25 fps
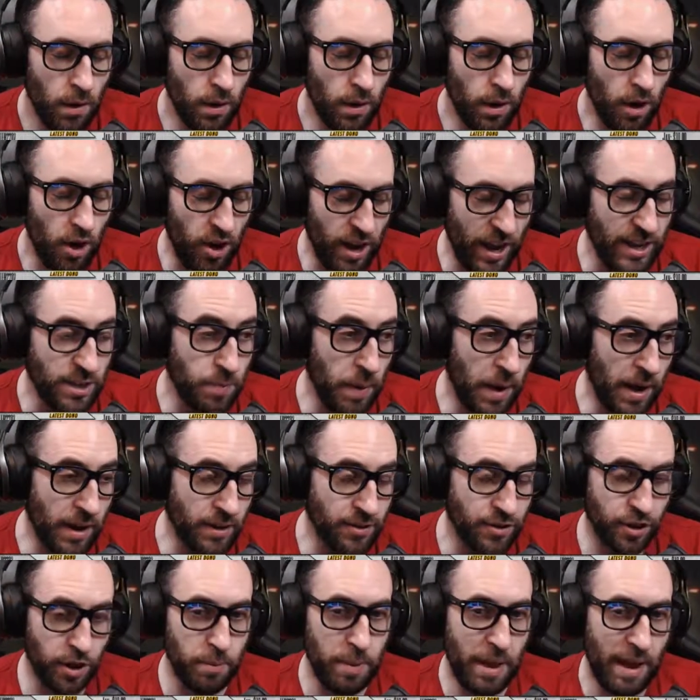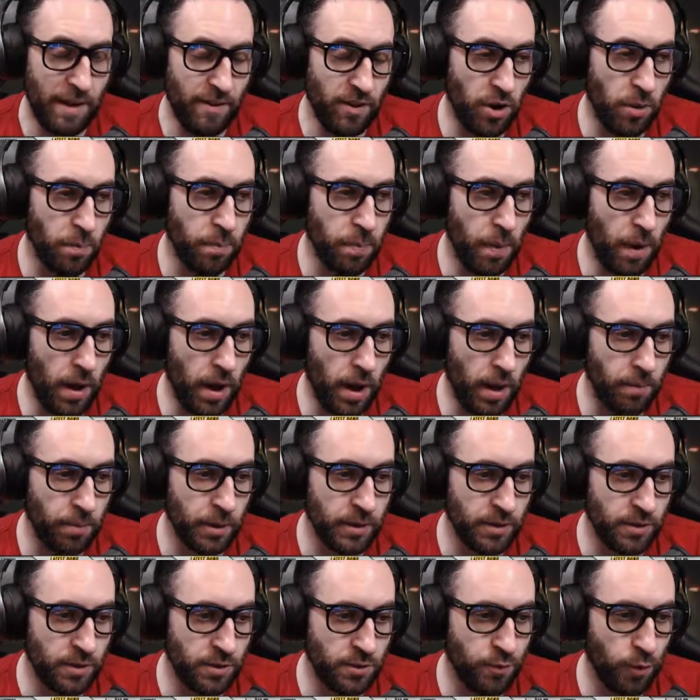Xbox. They're going to be having it on
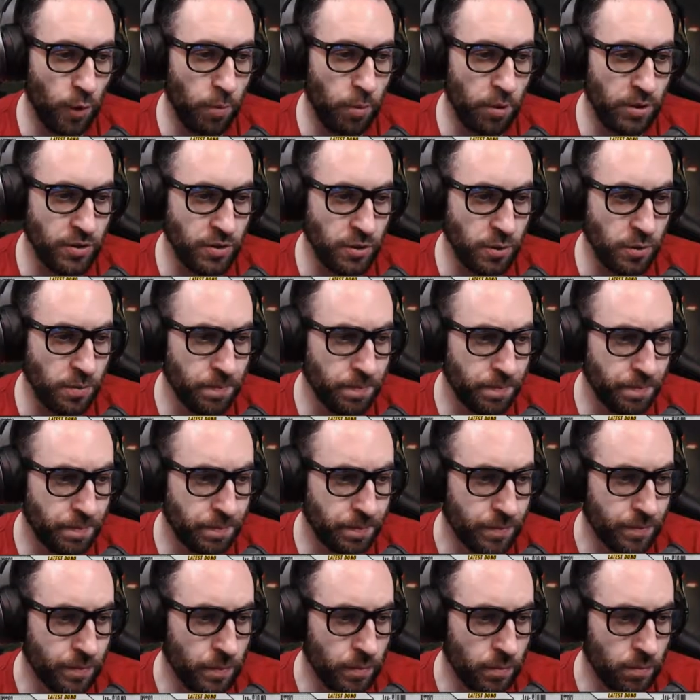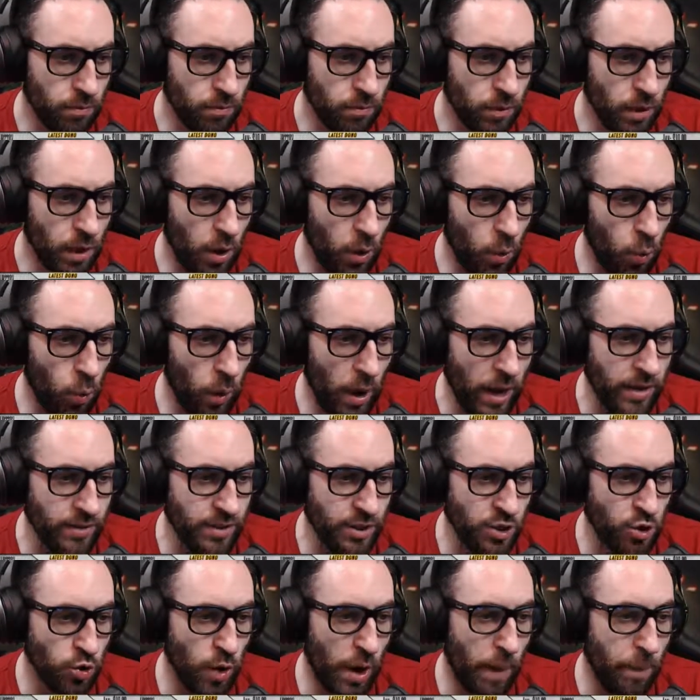PlayStation 4 pretty soon. When is
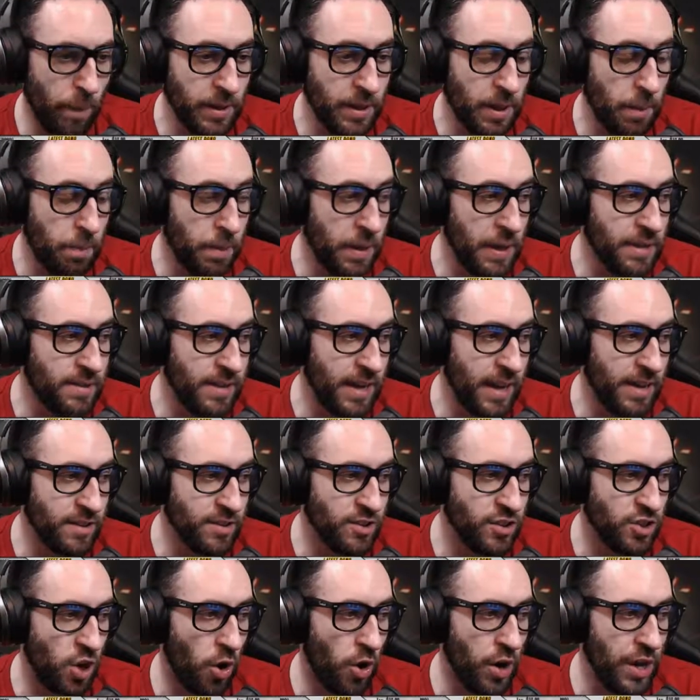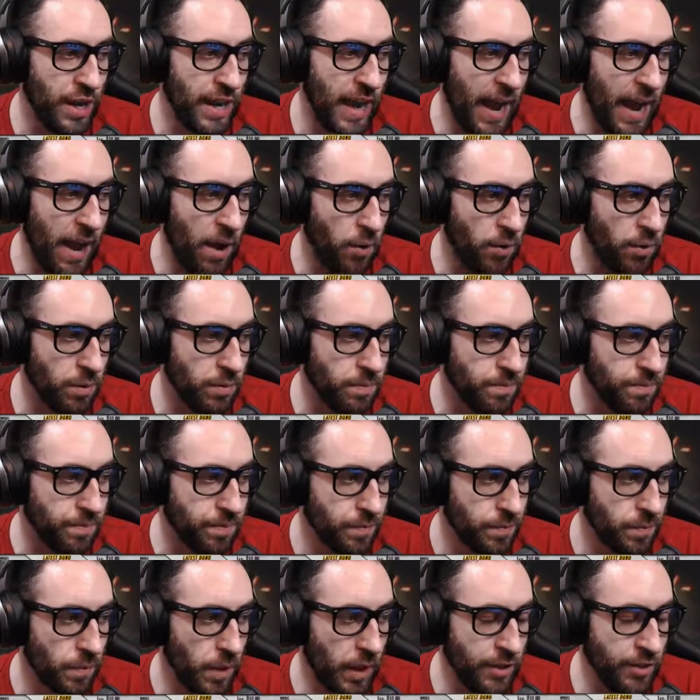it dropping? The PTS is already out.
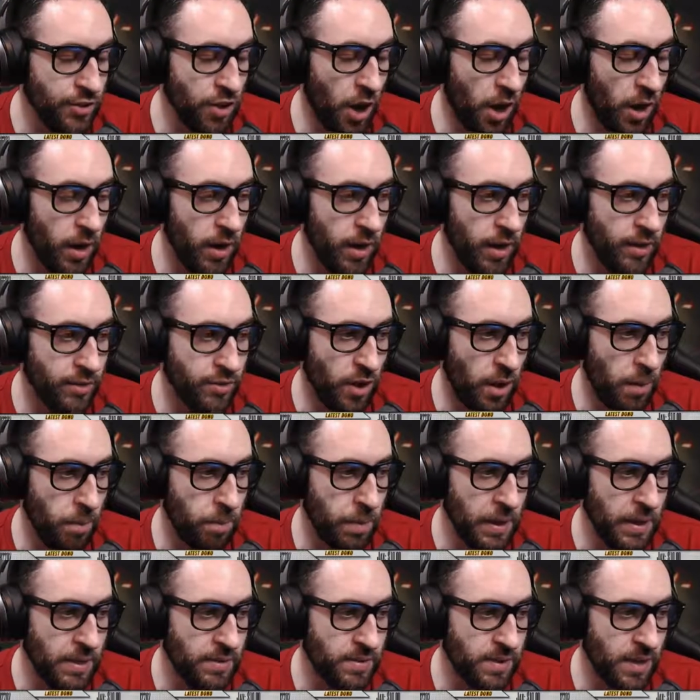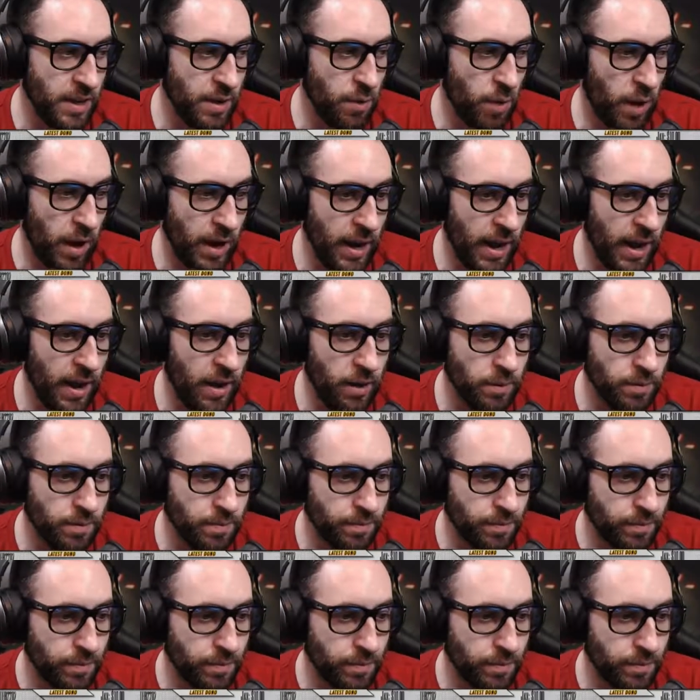It's on PC right now.